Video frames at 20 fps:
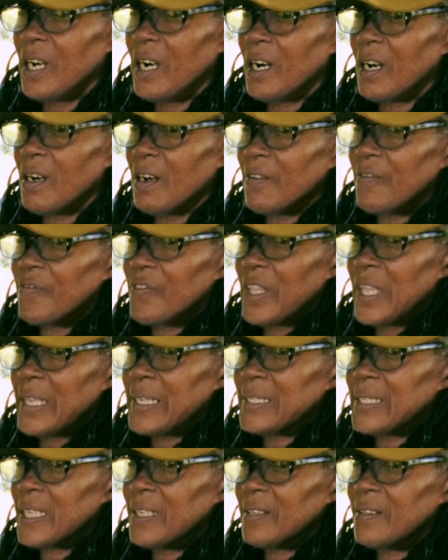of
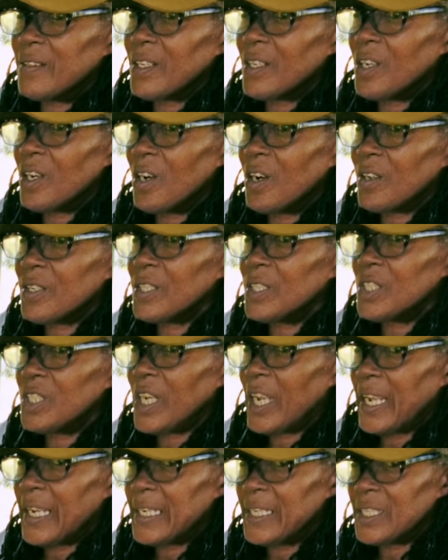things, and the garden
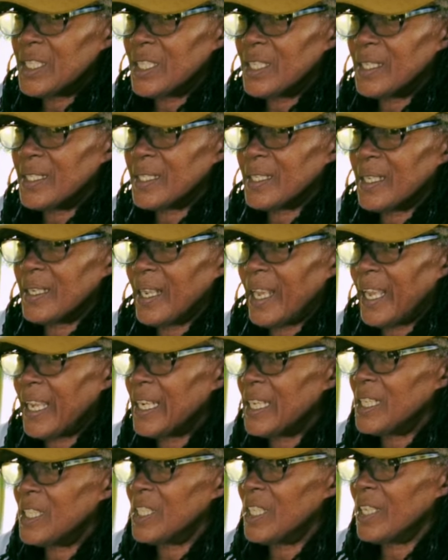changes and
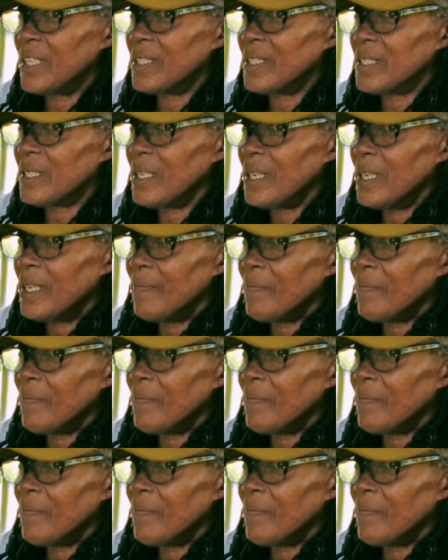ages